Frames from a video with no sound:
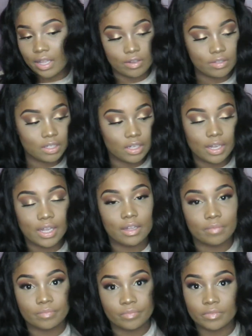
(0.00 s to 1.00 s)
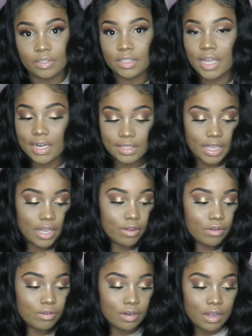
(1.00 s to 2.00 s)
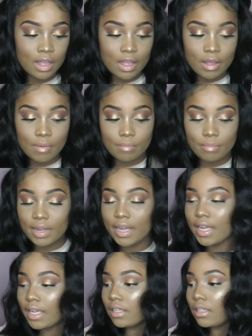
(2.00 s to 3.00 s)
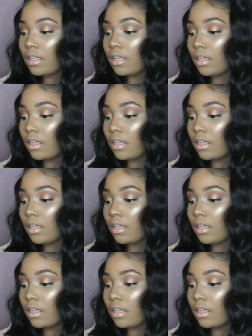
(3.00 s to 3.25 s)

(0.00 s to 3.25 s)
like you see, like it's kind of tangled, but